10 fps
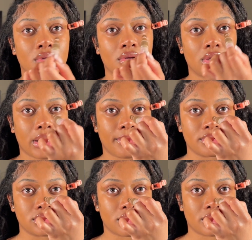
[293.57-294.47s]
that I
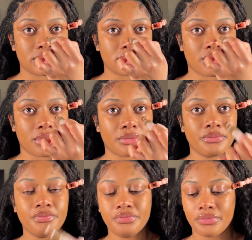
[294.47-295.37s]
posted on Instagram,
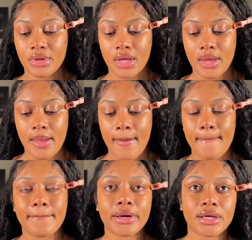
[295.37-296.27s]

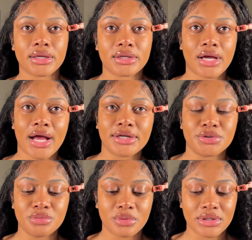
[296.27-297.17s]
but I
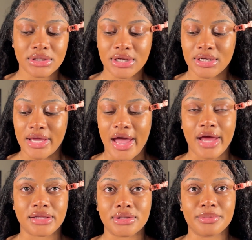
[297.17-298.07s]
do want to kind of
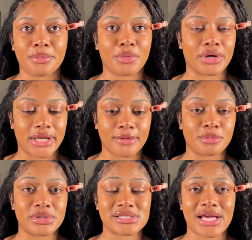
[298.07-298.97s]
add a little bit more depth
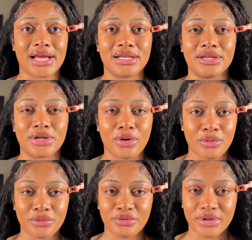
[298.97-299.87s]
because I
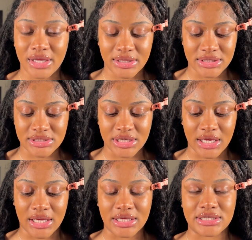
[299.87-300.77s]
don't feel like this
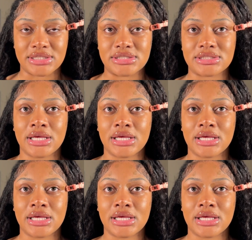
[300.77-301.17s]
shade is